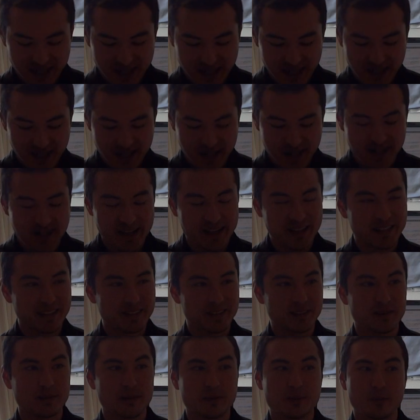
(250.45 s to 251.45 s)

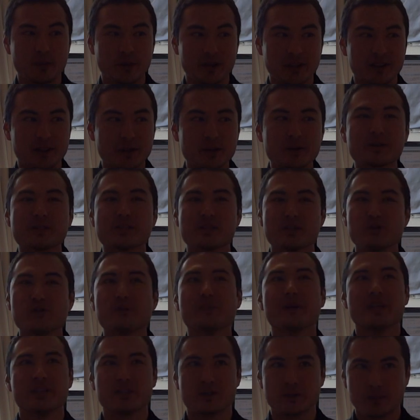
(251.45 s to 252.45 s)
And with those 2
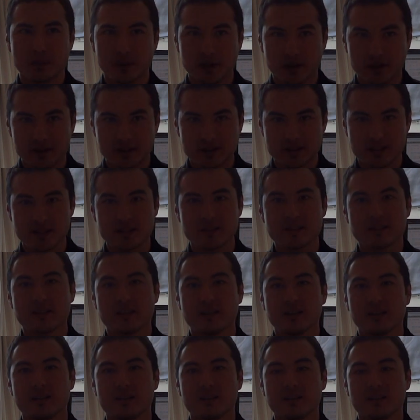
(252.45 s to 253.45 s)
major parts,
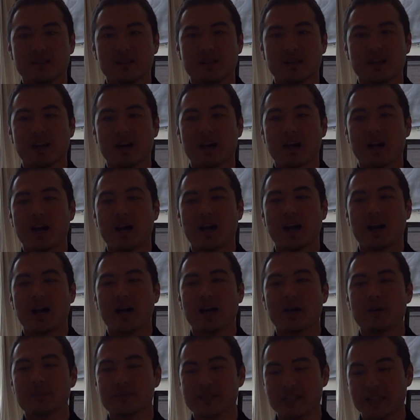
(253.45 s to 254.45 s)

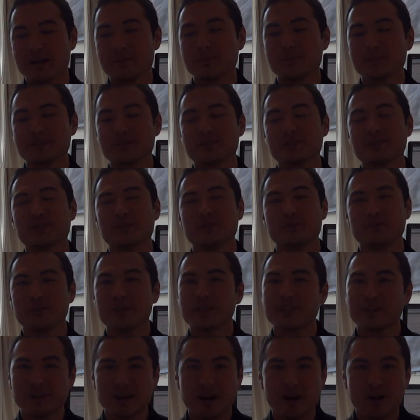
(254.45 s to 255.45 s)
I was able to
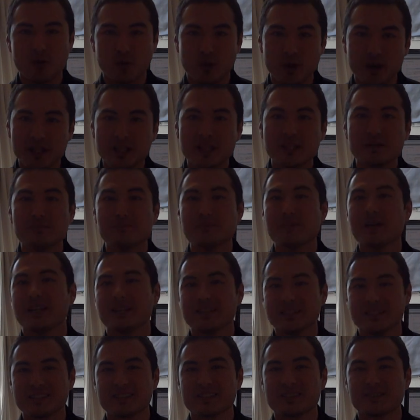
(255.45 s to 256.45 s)
figure out what he
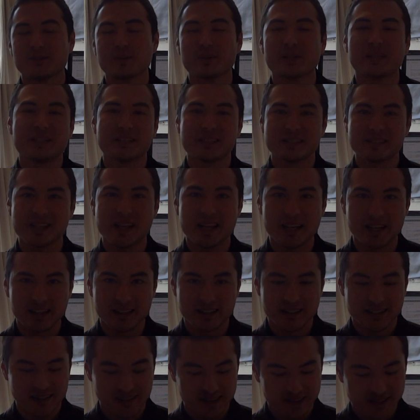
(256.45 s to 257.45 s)
meant when he said it.
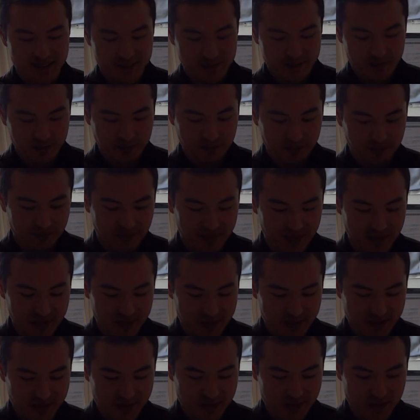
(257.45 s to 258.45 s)

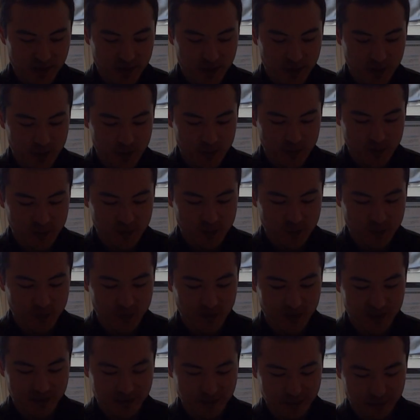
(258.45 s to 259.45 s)
So
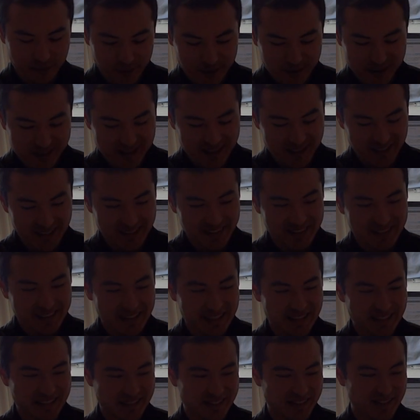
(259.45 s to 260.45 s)
the first thing
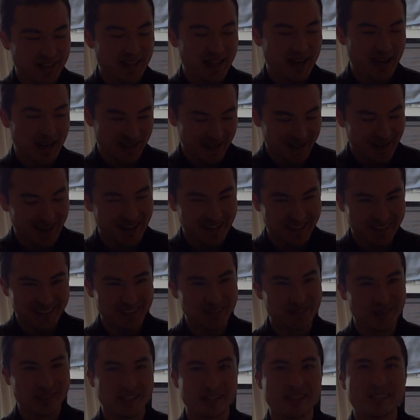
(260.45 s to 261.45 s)
that I caught
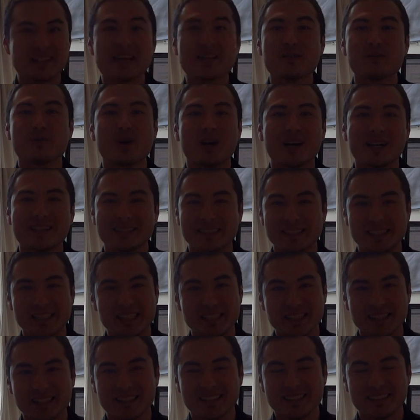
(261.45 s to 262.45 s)
was denwa
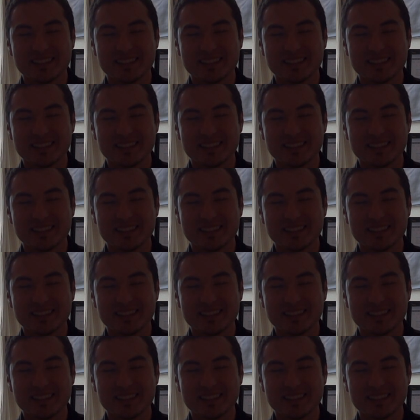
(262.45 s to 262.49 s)
ni.